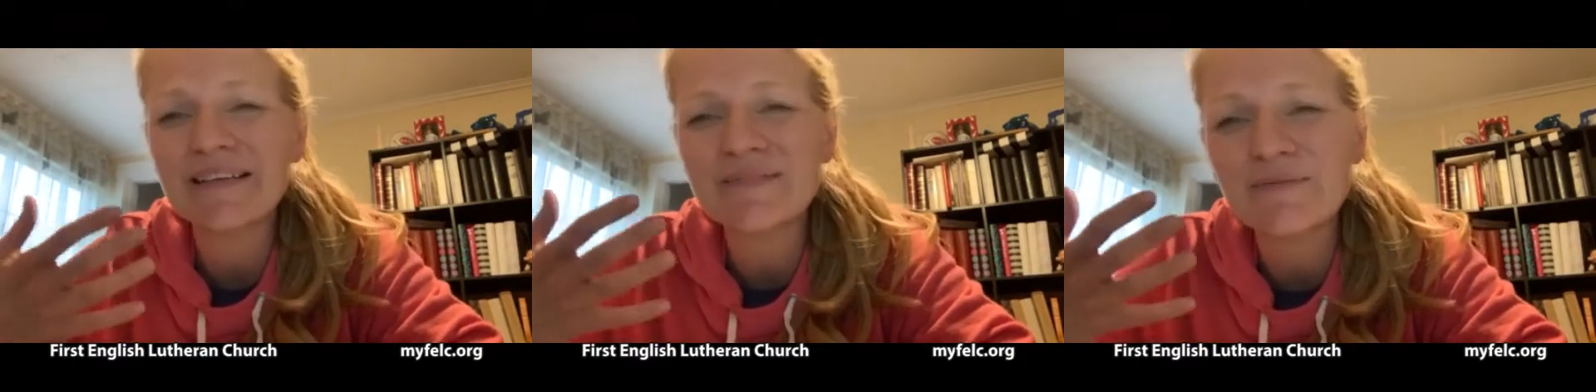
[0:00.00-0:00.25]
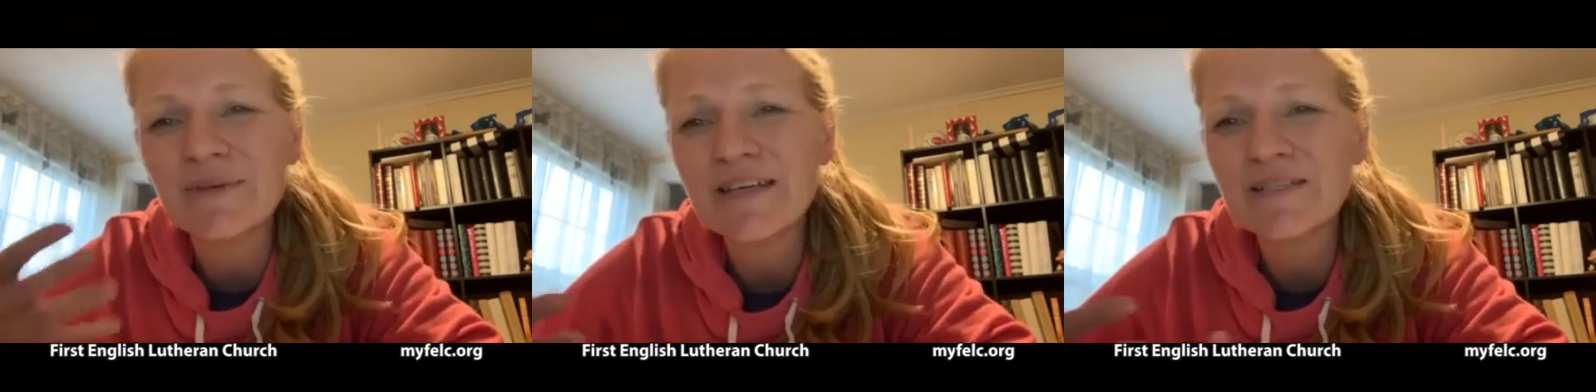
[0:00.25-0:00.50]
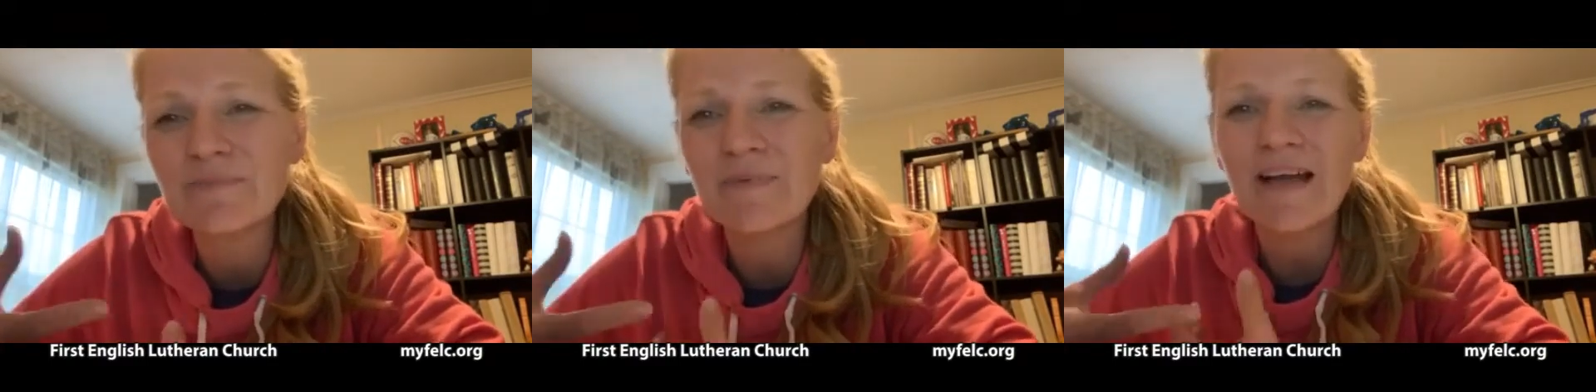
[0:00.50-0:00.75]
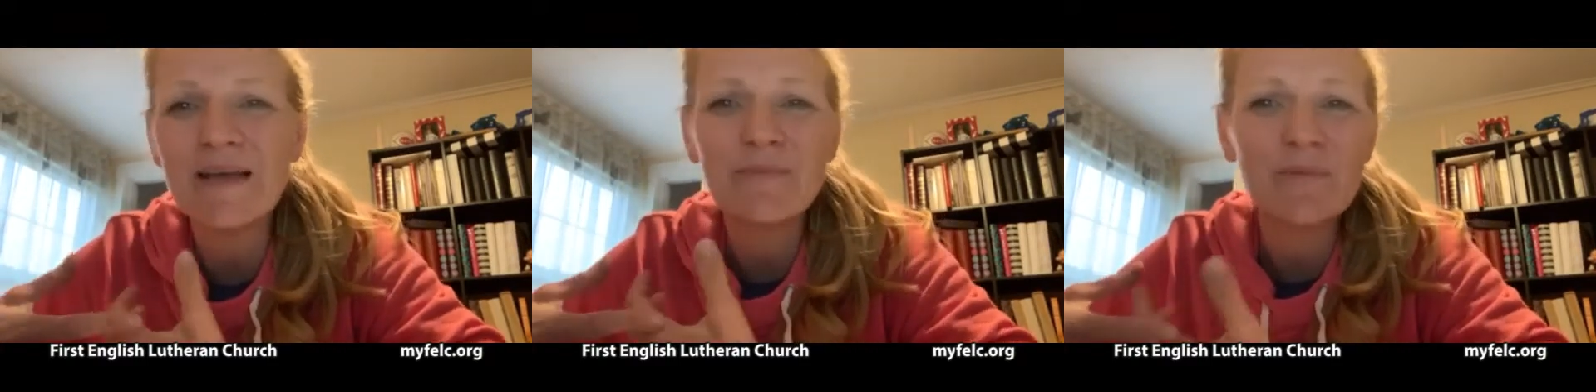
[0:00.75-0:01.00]
read your
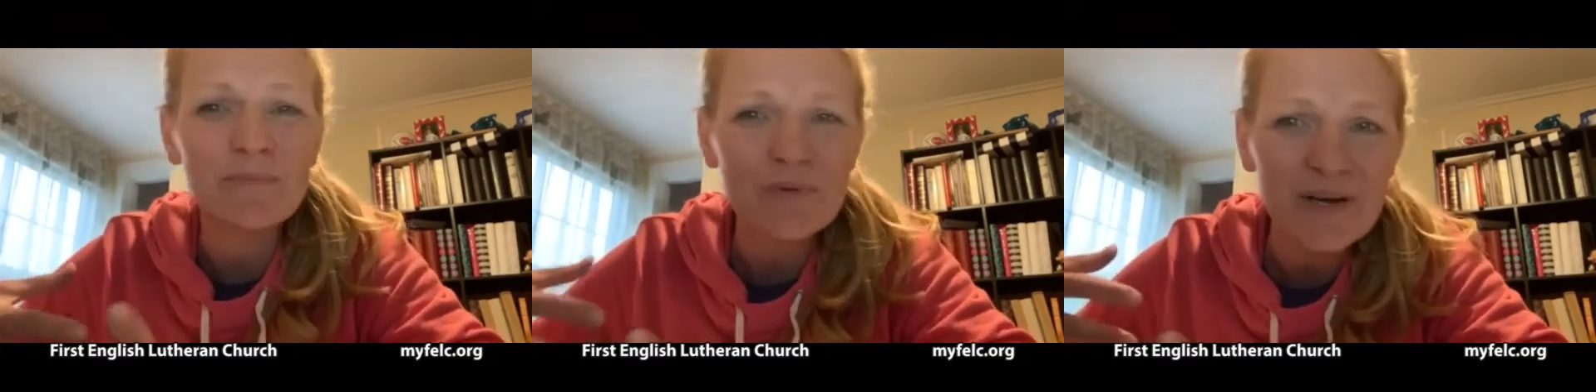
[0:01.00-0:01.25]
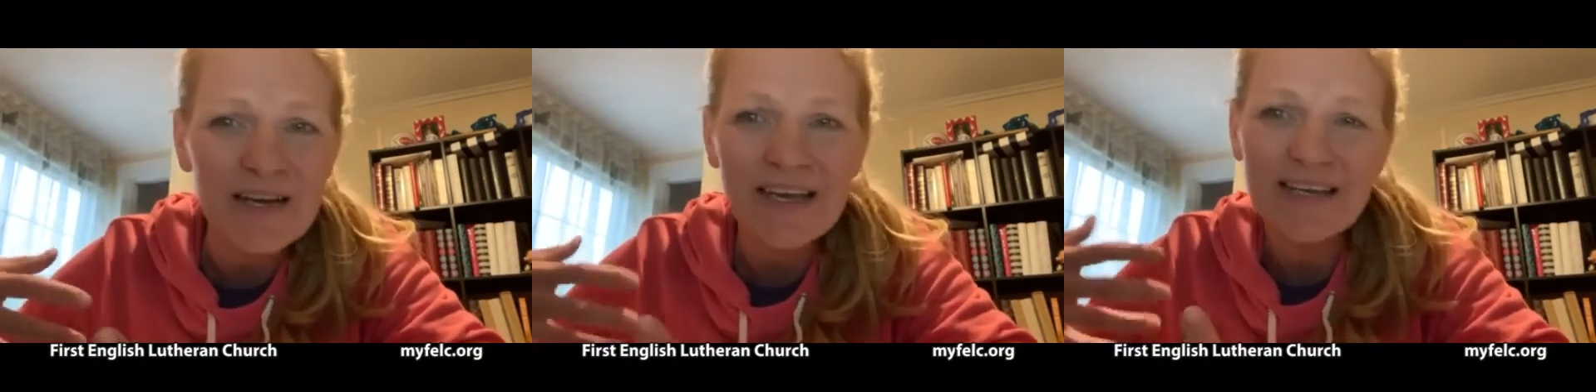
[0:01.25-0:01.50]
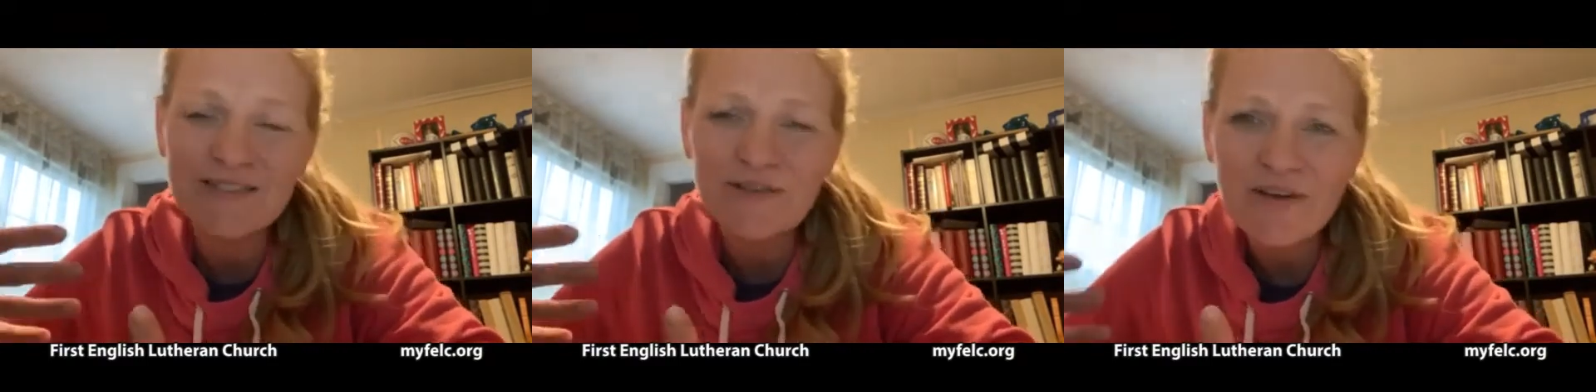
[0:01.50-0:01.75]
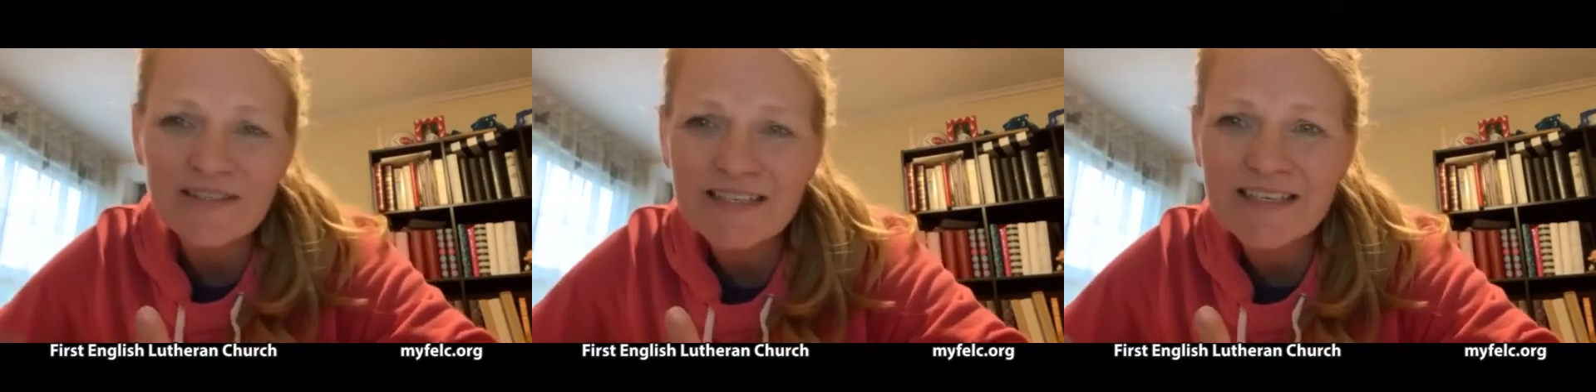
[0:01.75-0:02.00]
Bible, pray, talk to